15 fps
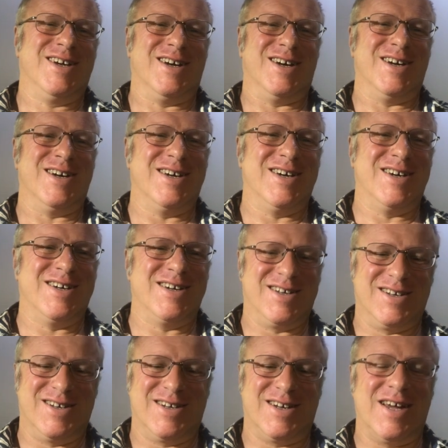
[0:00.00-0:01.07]

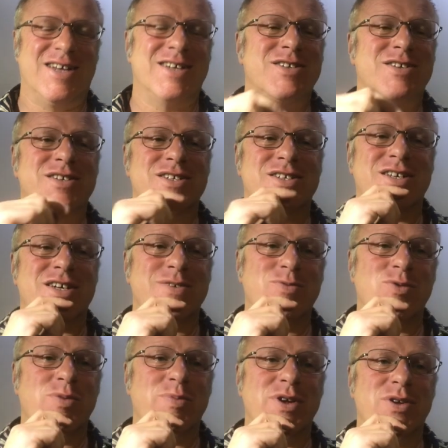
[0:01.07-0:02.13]
And this time
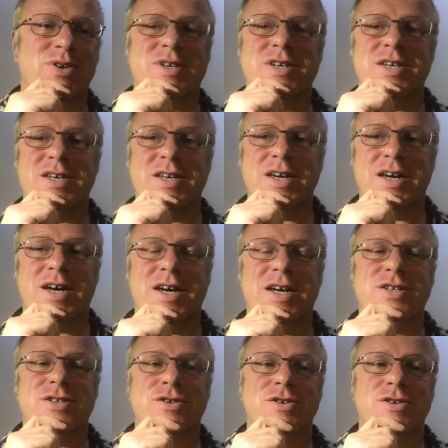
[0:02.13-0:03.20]
we'll be looking
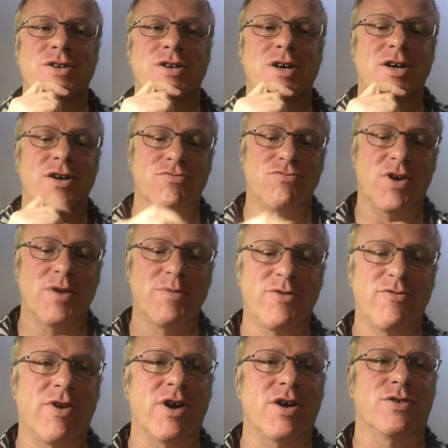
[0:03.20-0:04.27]
at
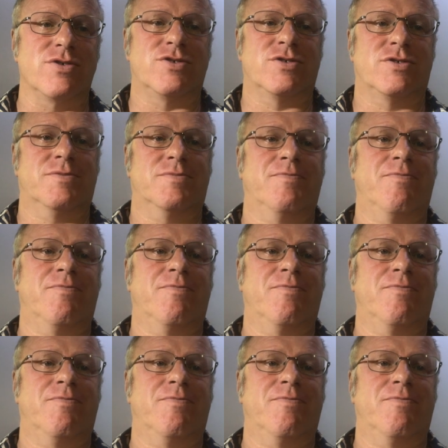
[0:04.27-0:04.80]
Roman roads.